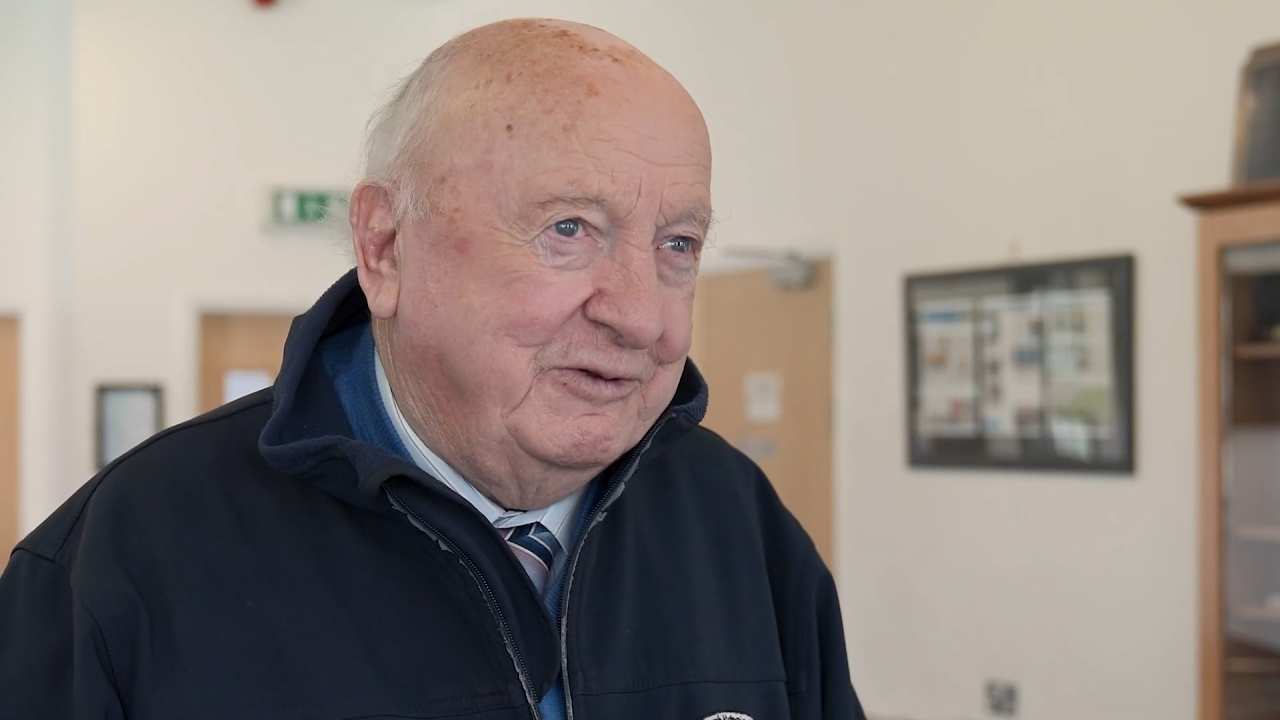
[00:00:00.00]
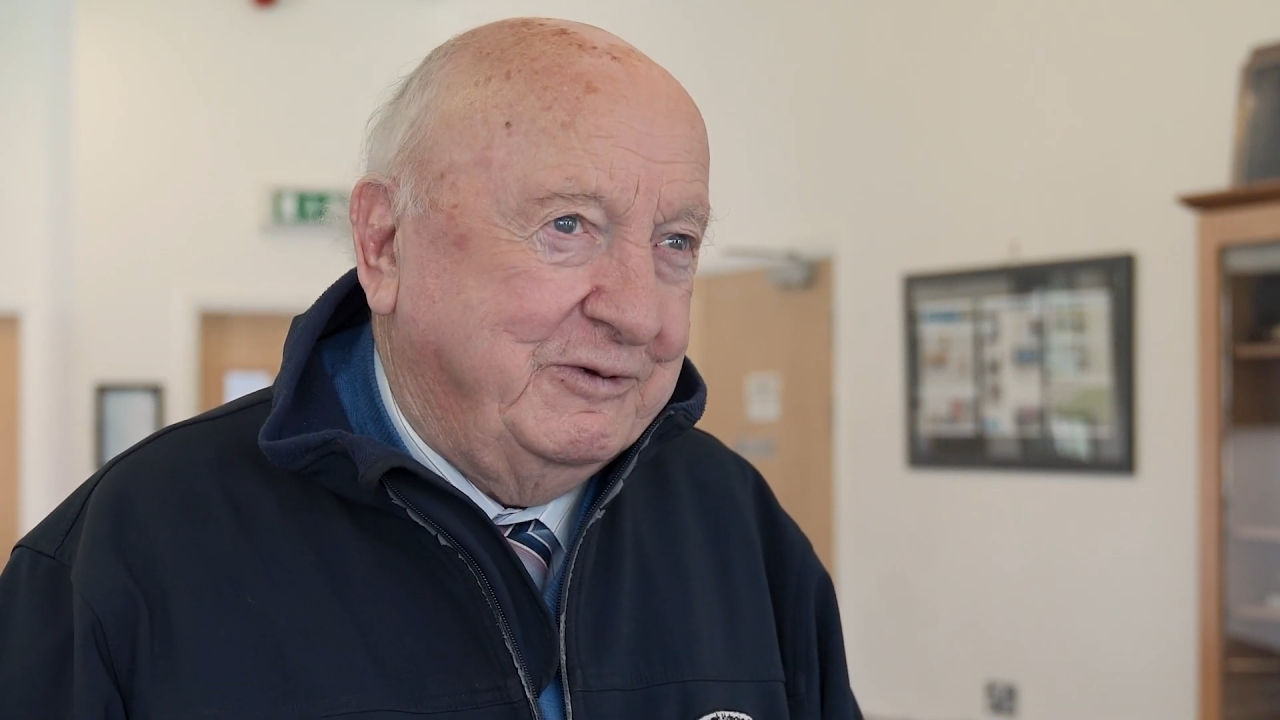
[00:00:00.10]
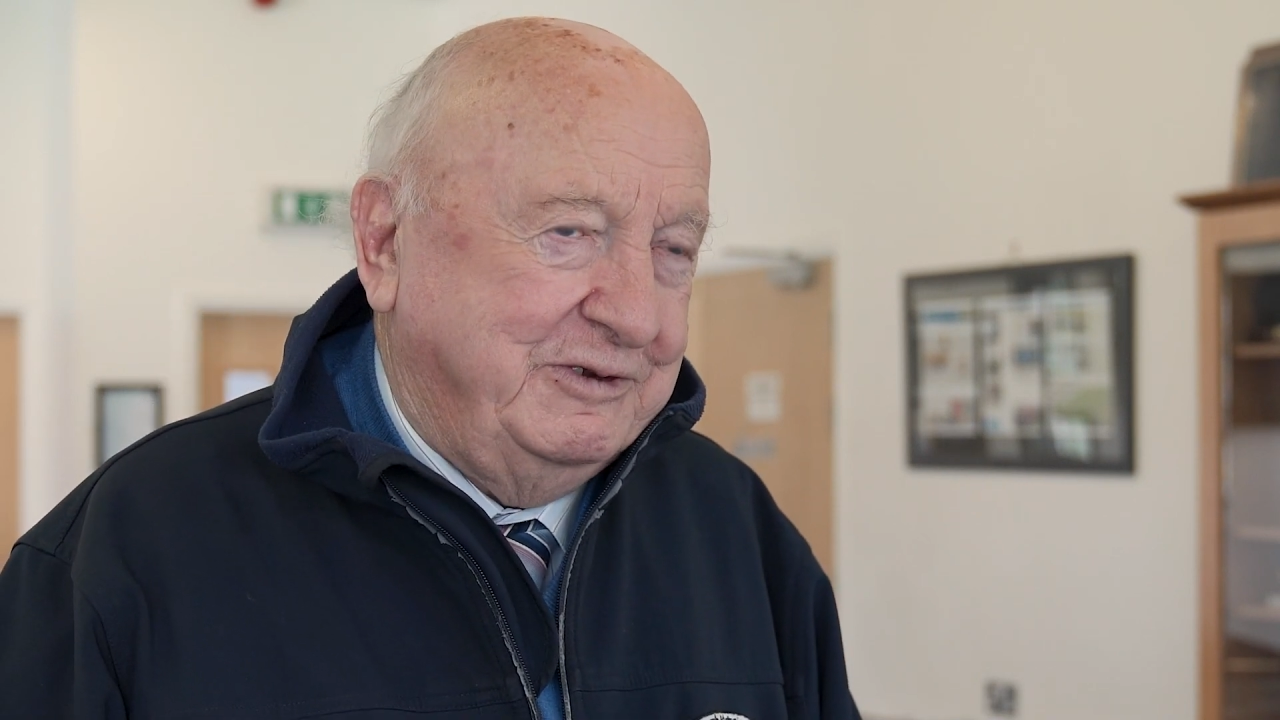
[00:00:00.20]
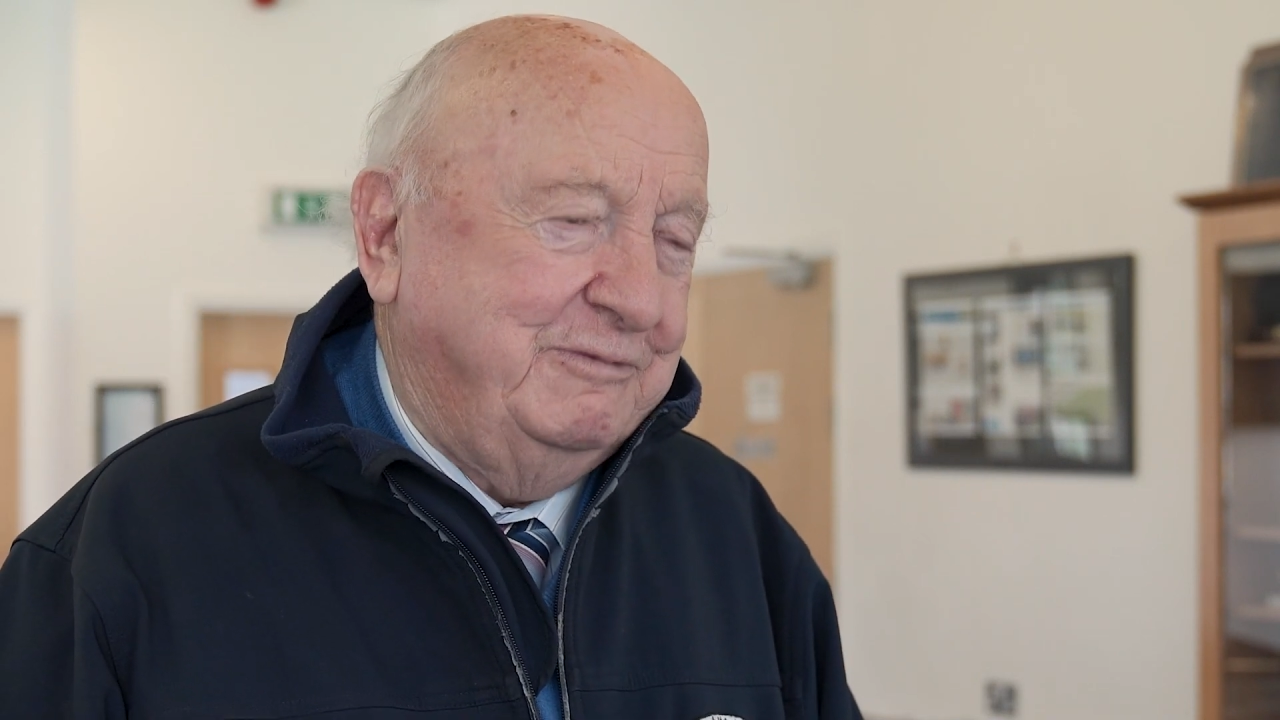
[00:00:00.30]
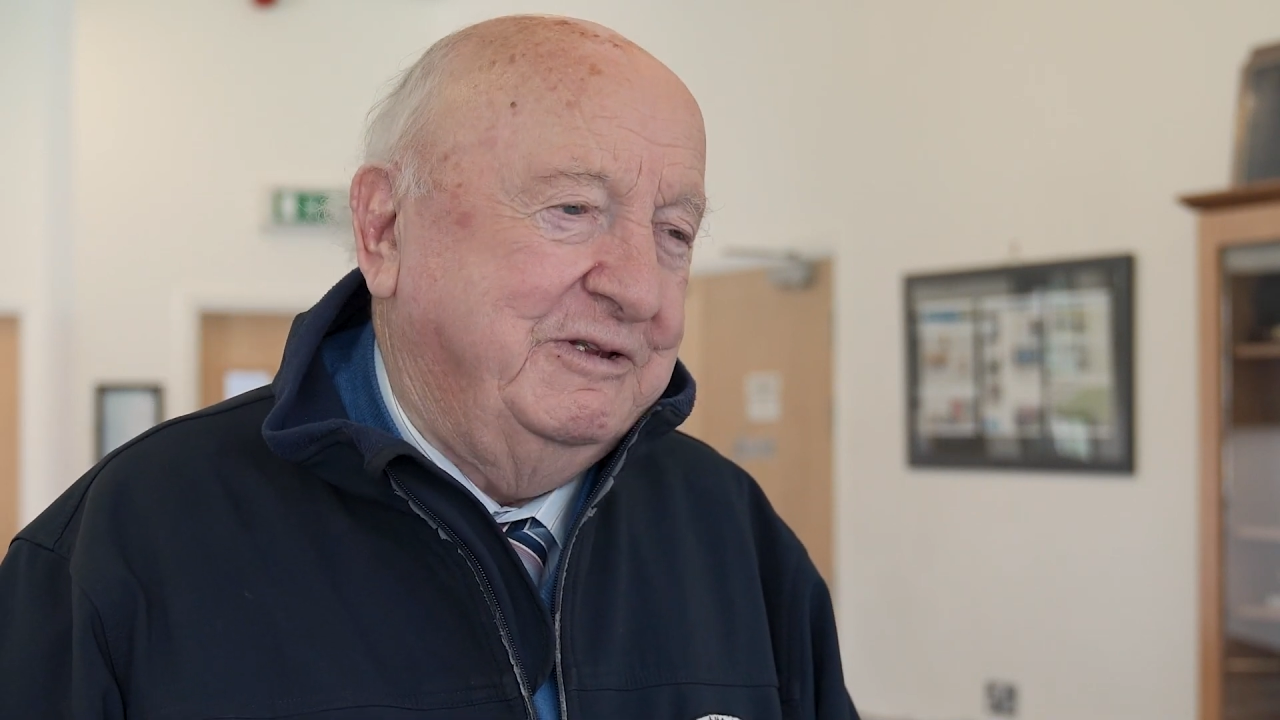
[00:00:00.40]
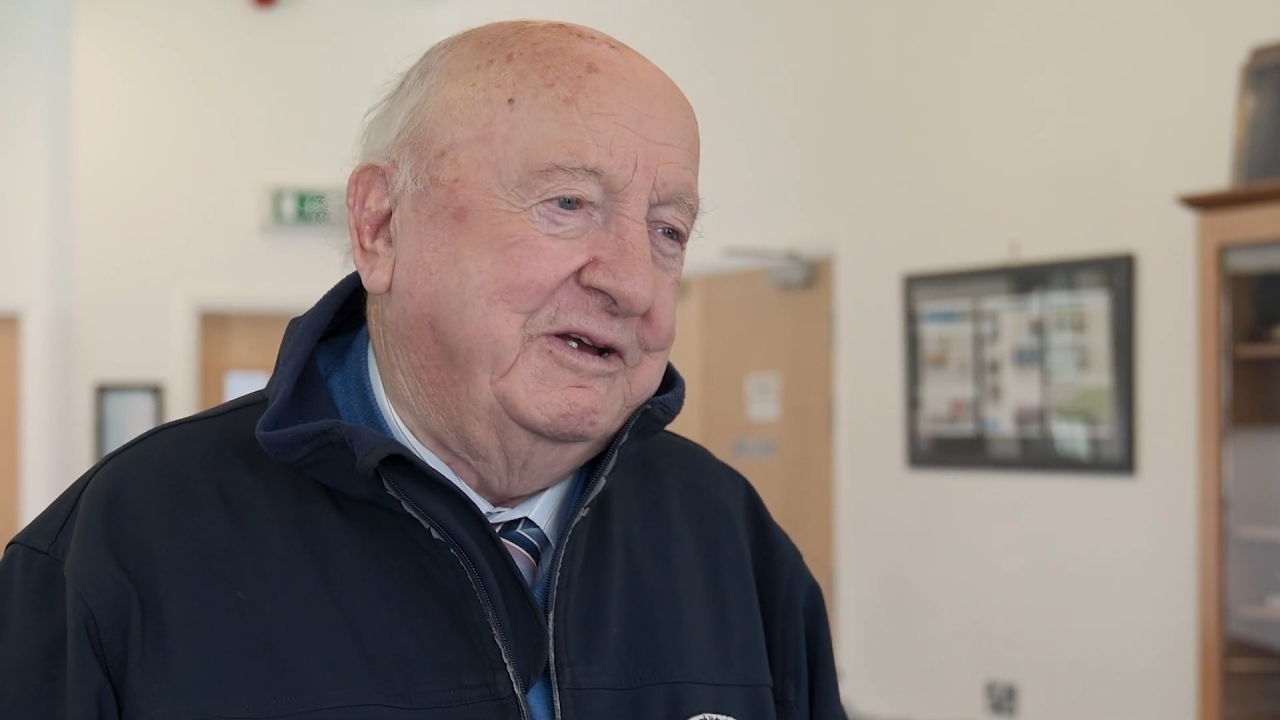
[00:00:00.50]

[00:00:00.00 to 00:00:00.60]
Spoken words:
lucky to win